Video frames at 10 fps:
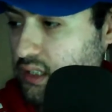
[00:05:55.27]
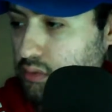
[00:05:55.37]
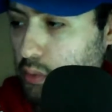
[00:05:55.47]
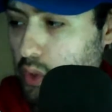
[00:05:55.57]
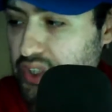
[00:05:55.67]
the
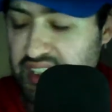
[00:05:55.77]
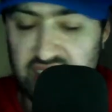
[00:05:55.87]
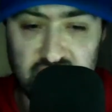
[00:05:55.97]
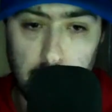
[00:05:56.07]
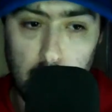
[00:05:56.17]
reward is
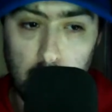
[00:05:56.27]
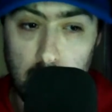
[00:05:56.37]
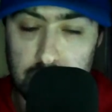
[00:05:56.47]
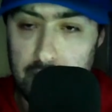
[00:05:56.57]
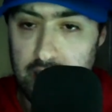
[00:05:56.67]
a Super
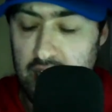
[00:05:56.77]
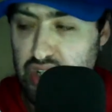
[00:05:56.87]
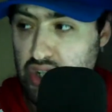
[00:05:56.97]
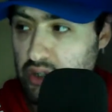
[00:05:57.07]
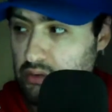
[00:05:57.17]
Wheel Spin
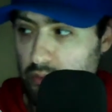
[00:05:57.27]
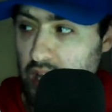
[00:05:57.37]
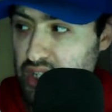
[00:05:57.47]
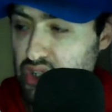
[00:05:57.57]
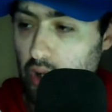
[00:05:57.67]
as
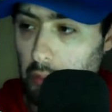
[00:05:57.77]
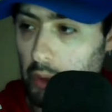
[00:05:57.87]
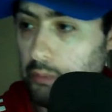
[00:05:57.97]
normal.